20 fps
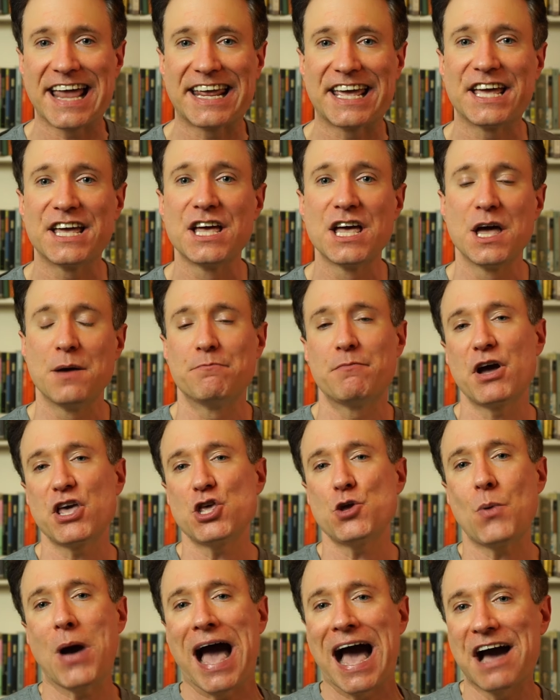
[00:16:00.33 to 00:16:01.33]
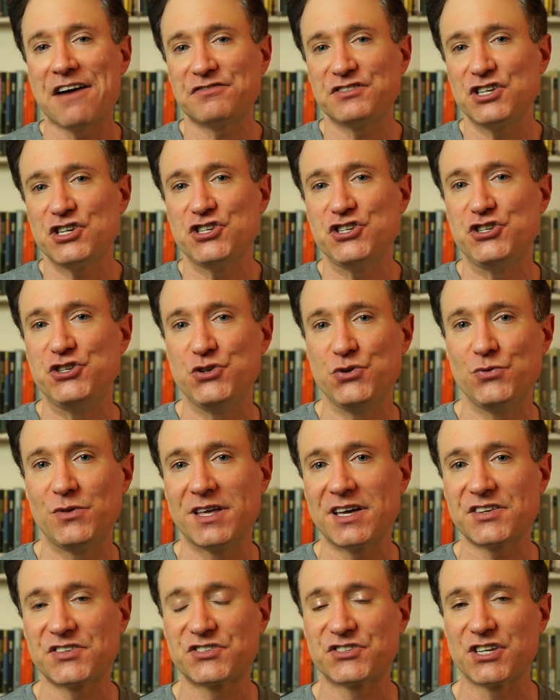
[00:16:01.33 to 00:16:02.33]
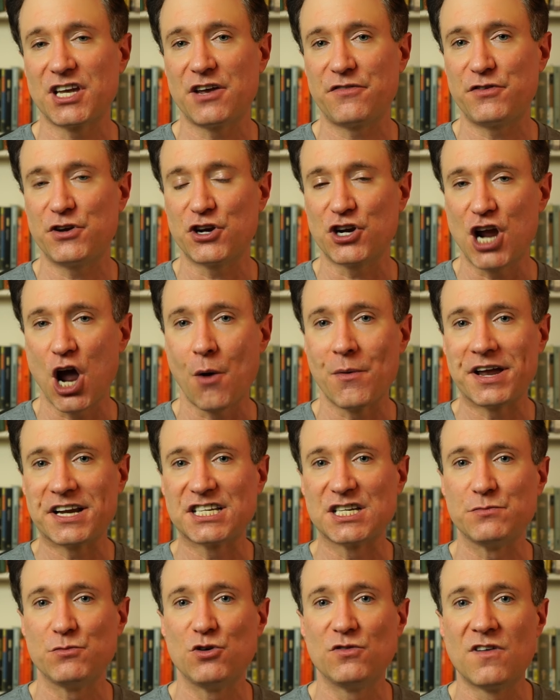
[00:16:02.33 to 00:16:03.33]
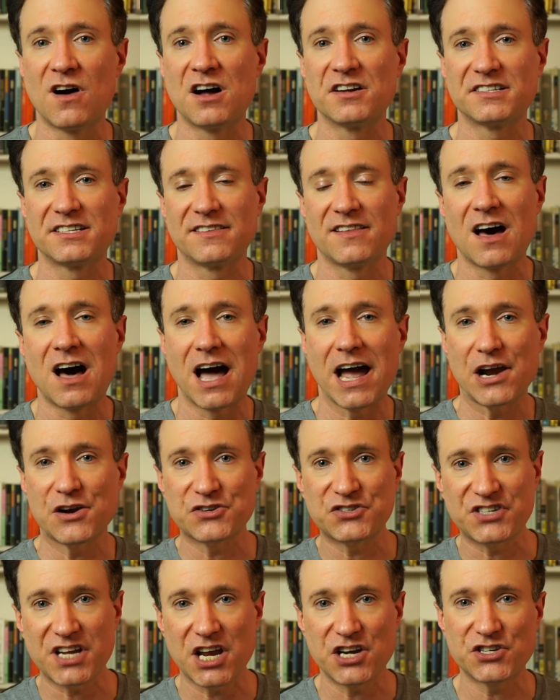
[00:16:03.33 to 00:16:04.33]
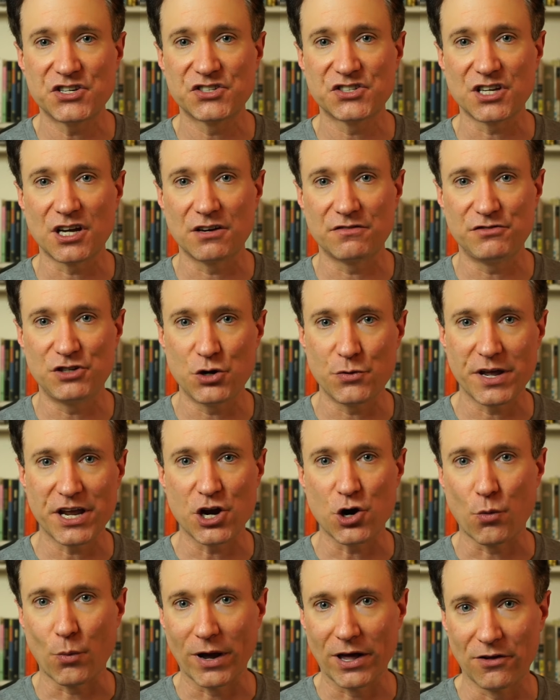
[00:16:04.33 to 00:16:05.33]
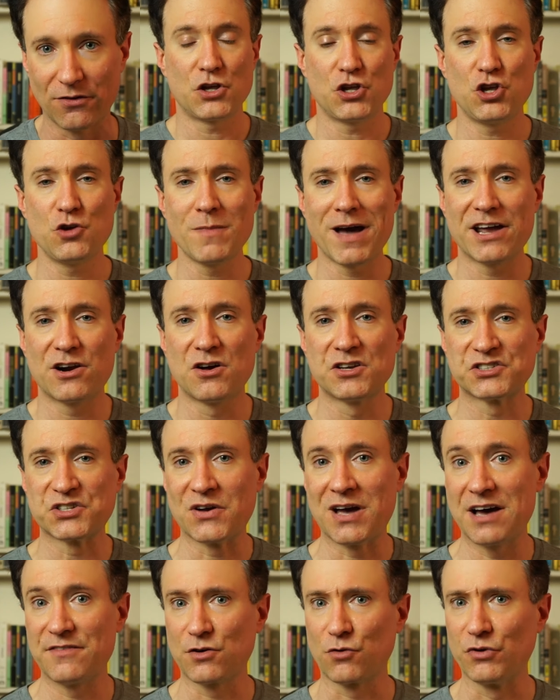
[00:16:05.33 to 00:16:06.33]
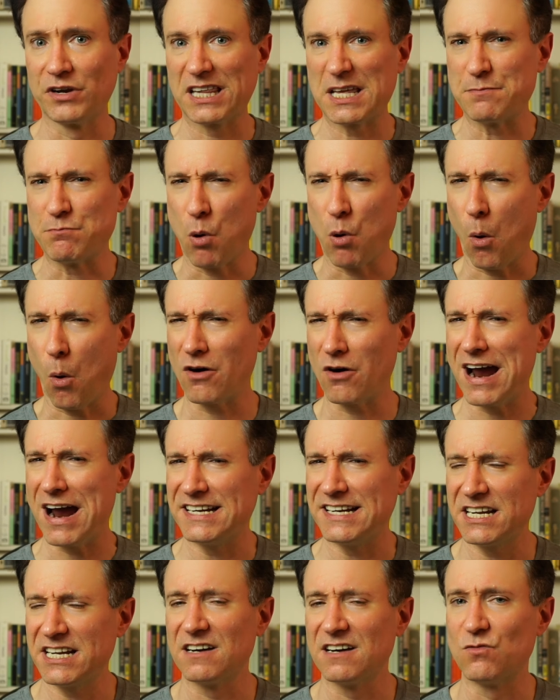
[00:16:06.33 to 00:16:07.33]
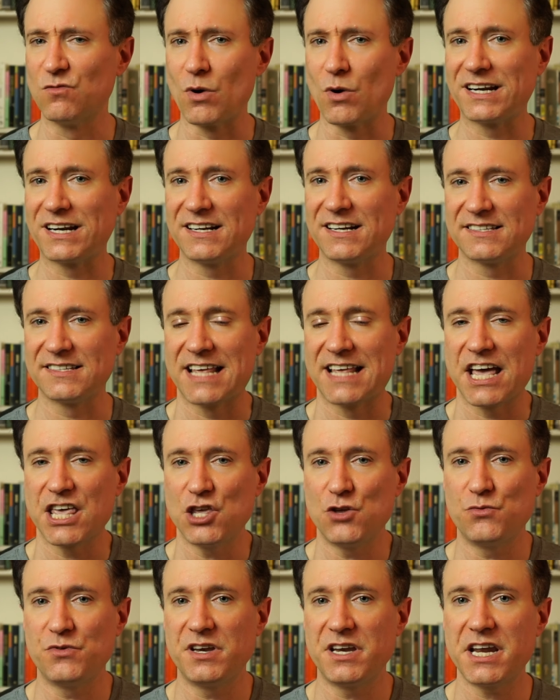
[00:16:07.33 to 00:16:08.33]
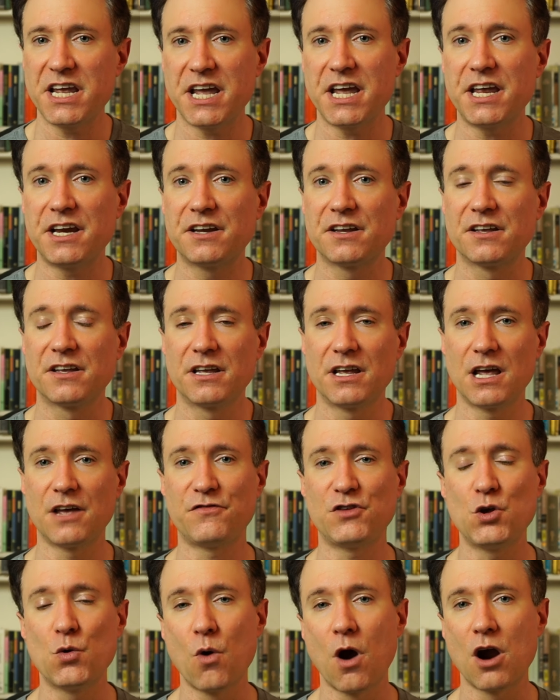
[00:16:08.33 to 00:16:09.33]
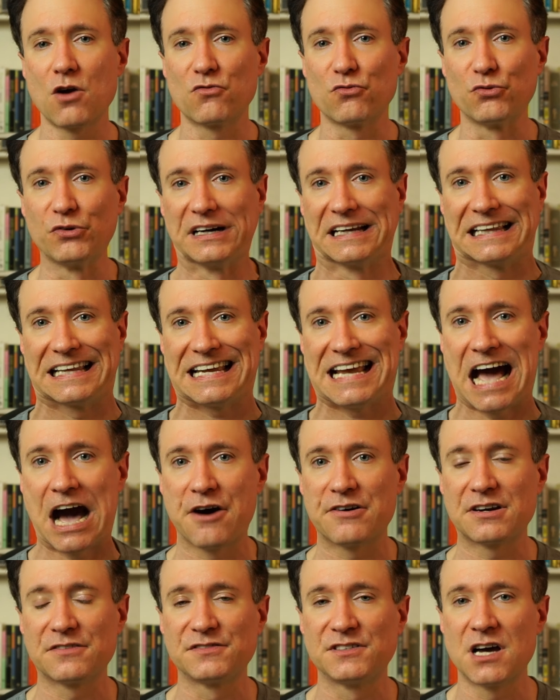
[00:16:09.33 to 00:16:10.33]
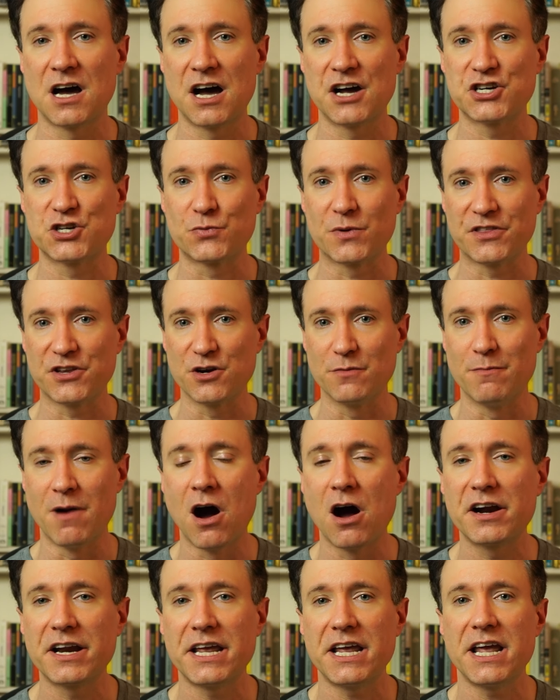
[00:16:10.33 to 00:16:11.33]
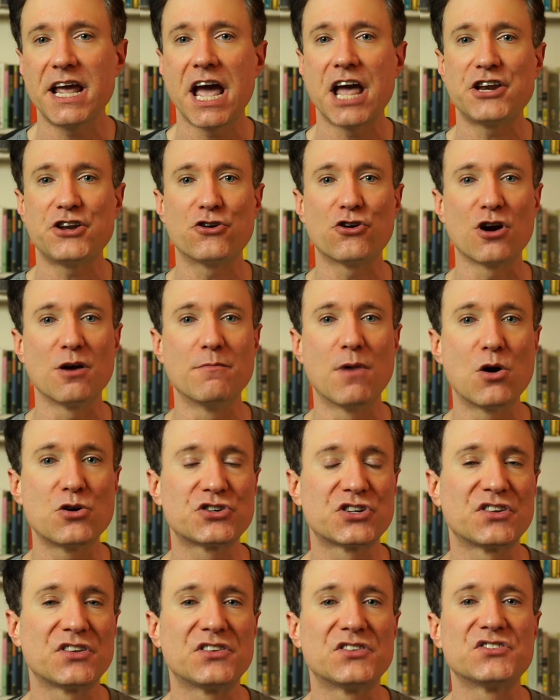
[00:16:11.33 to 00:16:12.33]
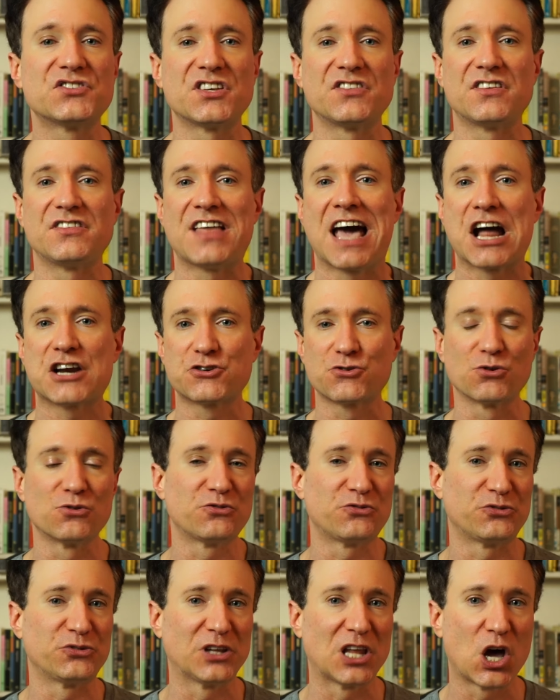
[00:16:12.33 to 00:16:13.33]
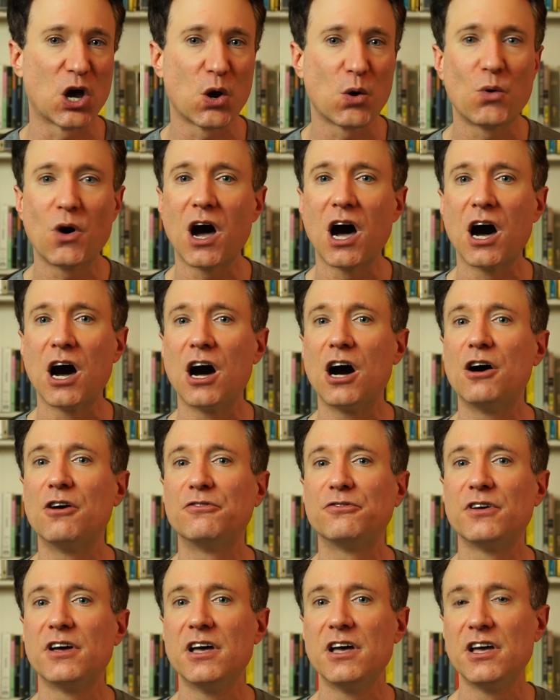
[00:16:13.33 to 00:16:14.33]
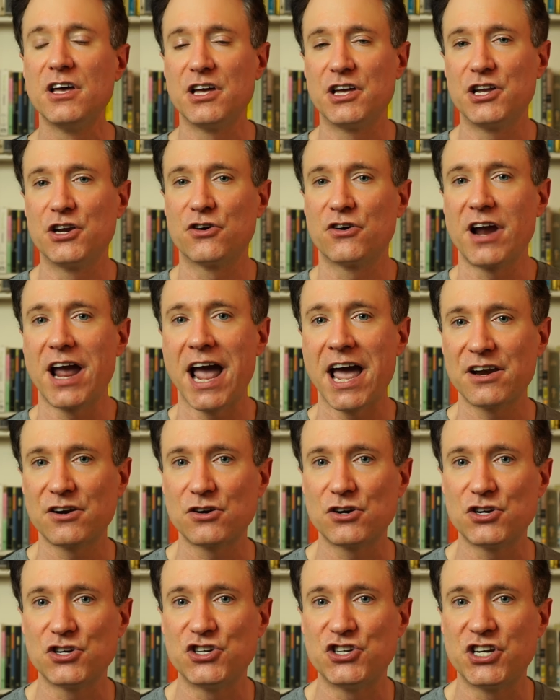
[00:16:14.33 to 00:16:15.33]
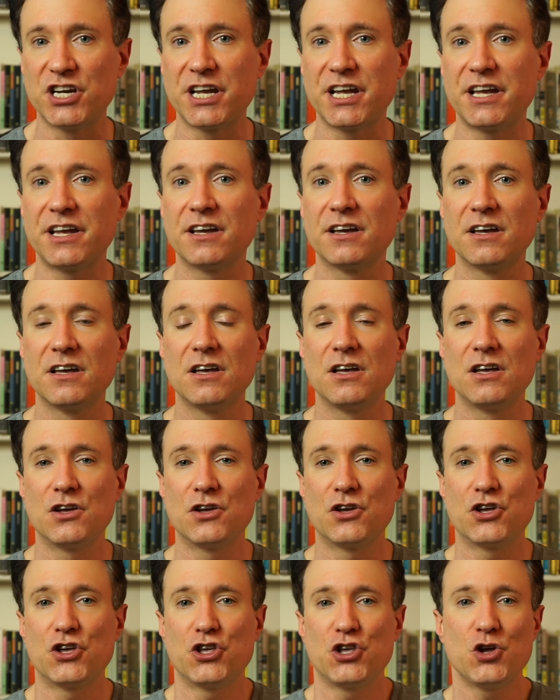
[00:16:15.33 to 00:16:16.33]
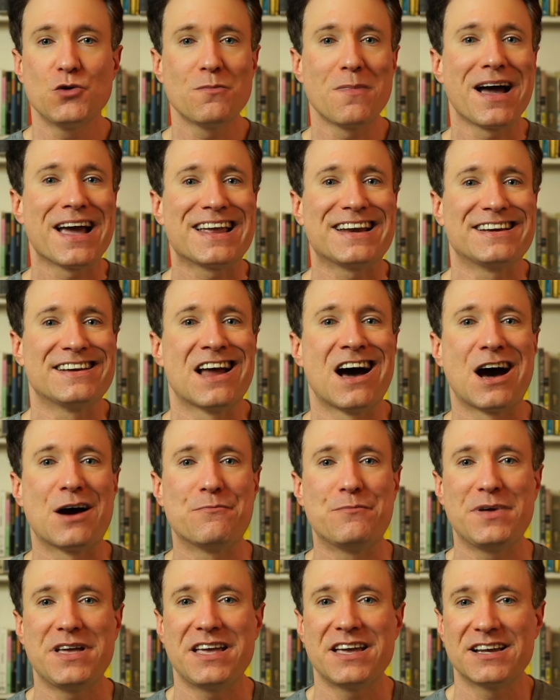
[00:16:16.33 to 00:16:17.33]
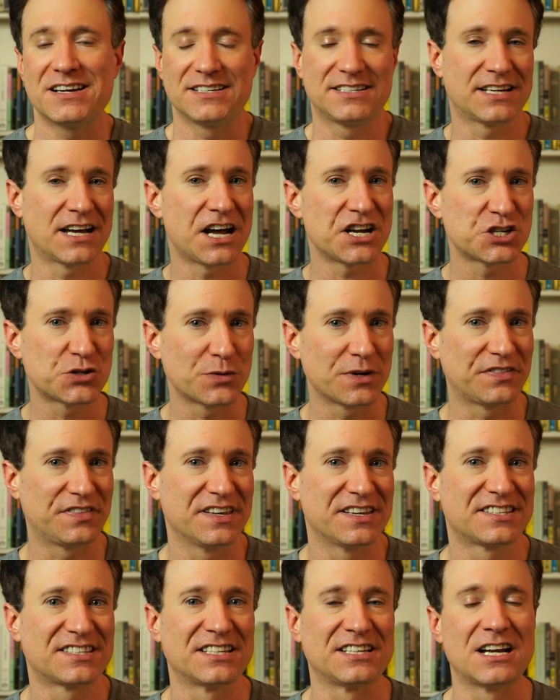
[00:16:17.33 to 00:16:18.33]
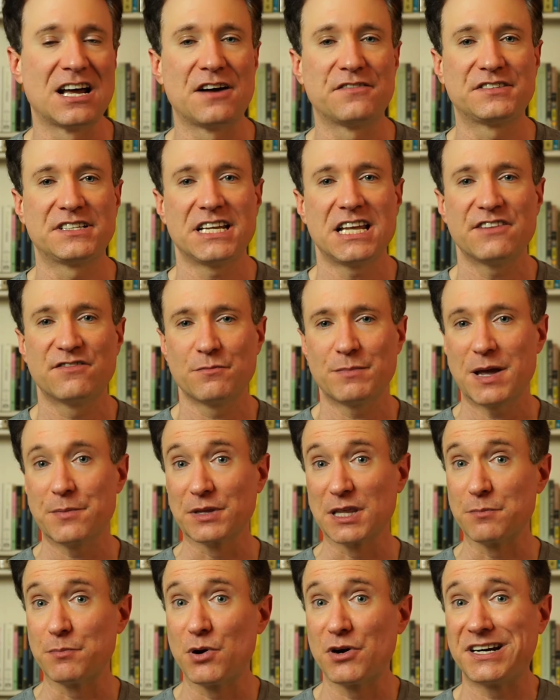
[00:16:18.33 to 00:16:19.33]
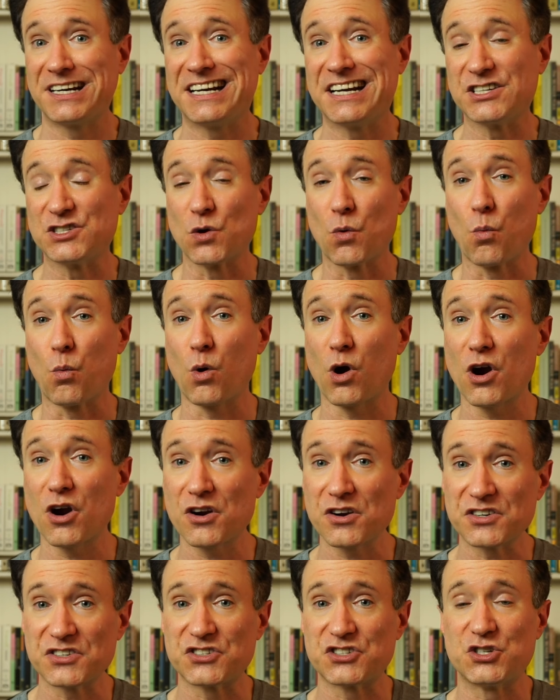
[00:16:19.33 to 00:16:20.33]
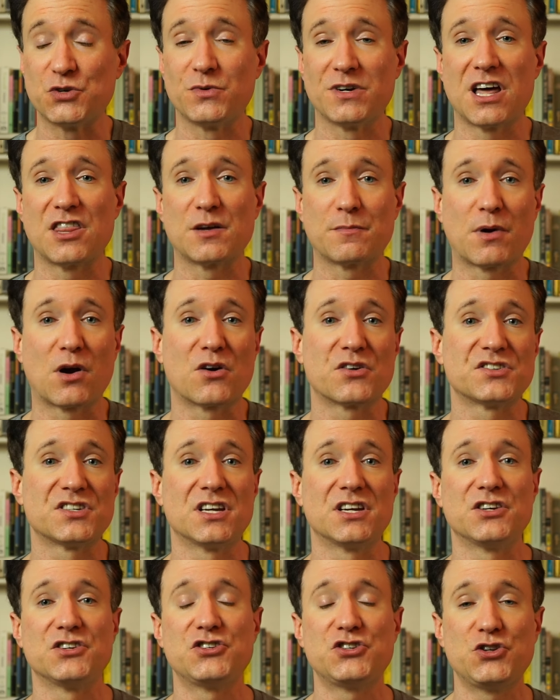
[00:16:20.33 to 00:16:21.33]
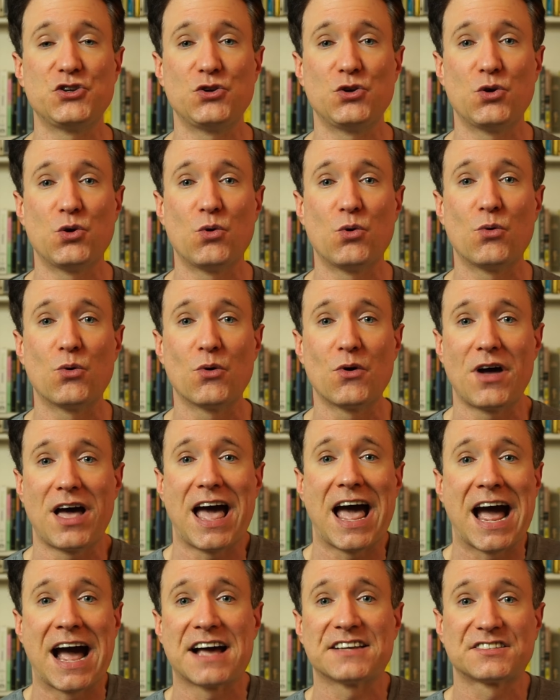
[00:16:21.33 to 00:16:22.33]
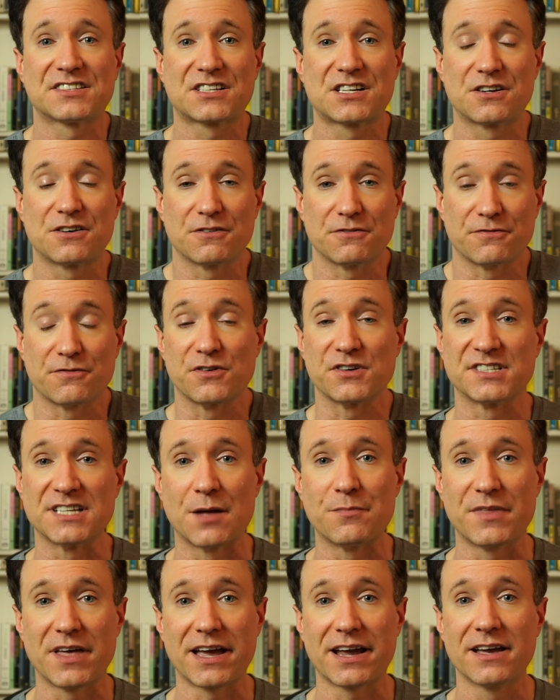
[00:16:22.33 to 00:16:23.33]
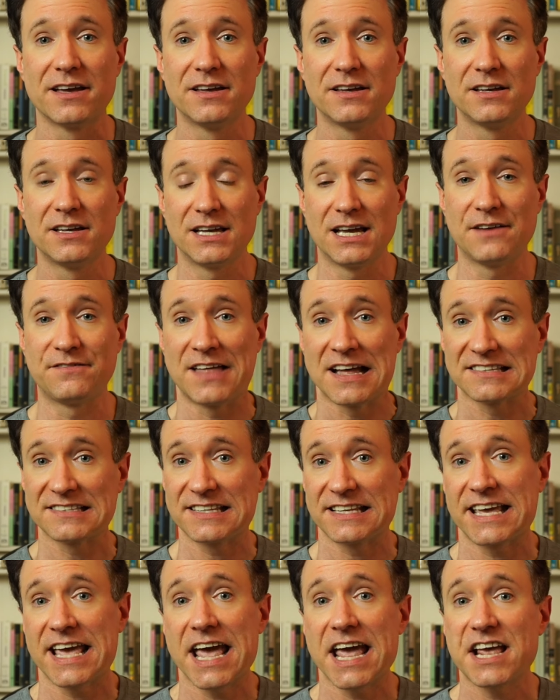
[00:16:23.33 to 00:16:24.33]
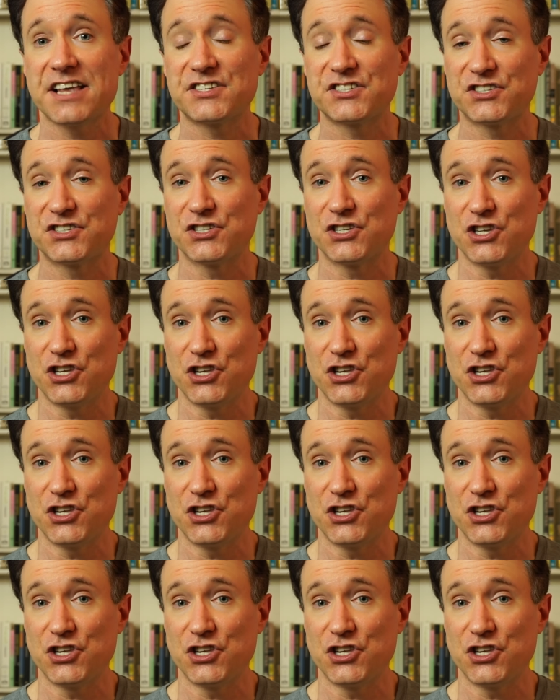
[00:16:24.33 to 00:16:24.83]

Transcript: it, but you have to do this if you're going to move on to the higher stages of doing your will. You might also have a really poor idea of what it is that you need. If you are really out of touch with your body and your emotions and the natural flow of your energy, you might not be in touch with this enough to even be able to put it into words to another person to ask for something. If that's the case,